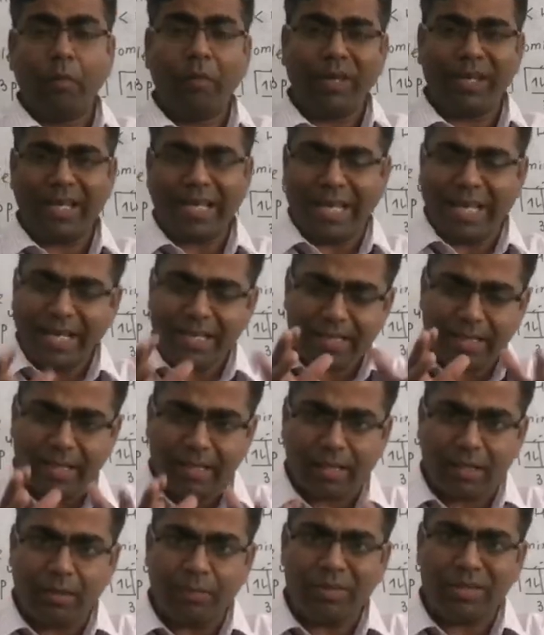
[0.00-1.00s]
When H
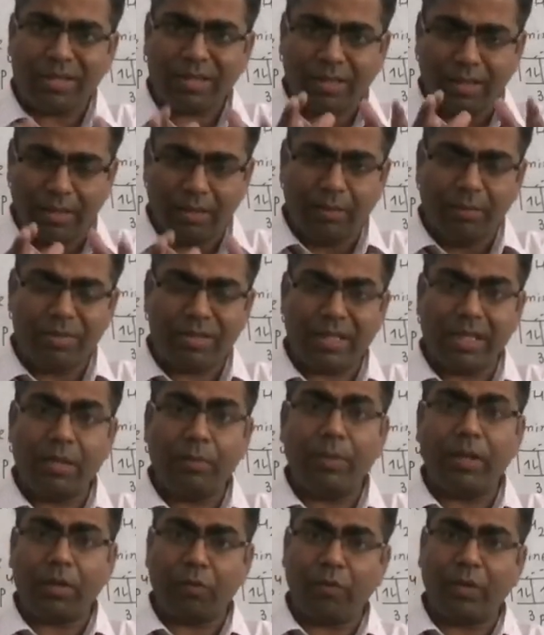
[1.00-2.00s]
atoms comes
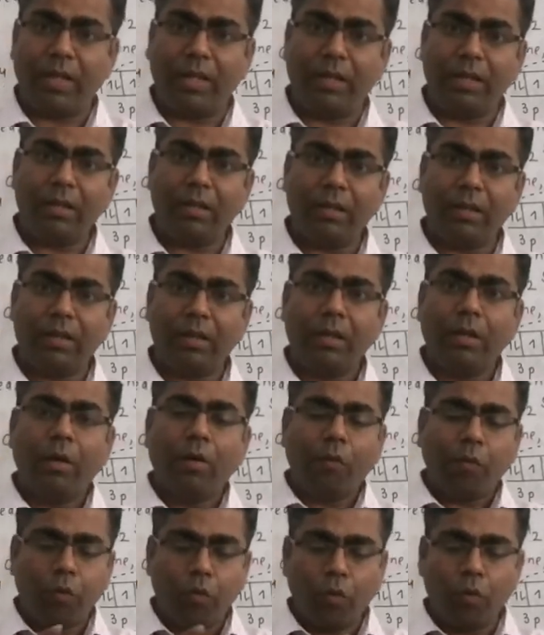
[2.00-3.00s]
in between
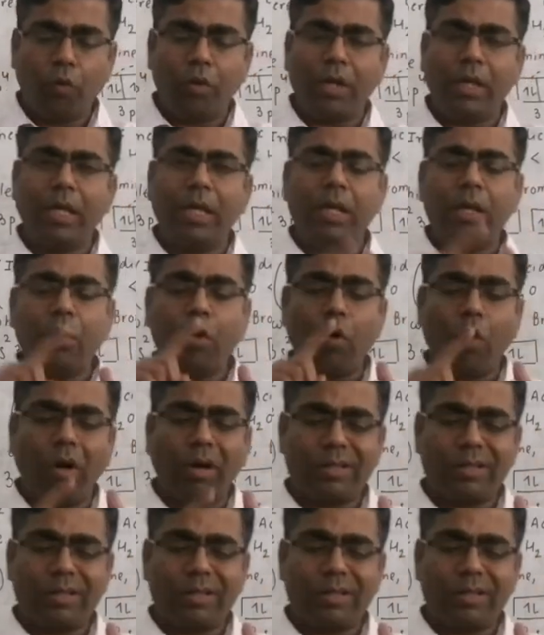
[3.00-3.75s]
fluorine,